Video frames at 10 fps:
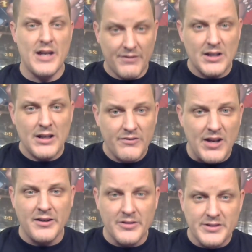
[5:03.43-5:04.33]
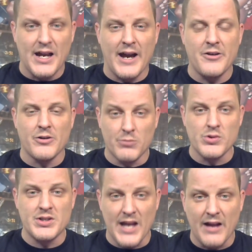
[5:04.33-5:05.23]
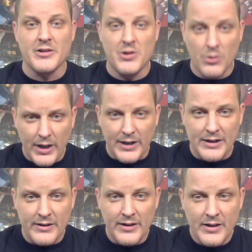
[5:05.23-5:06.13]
you have to give Daniel Snyder and Bruce Allen credit.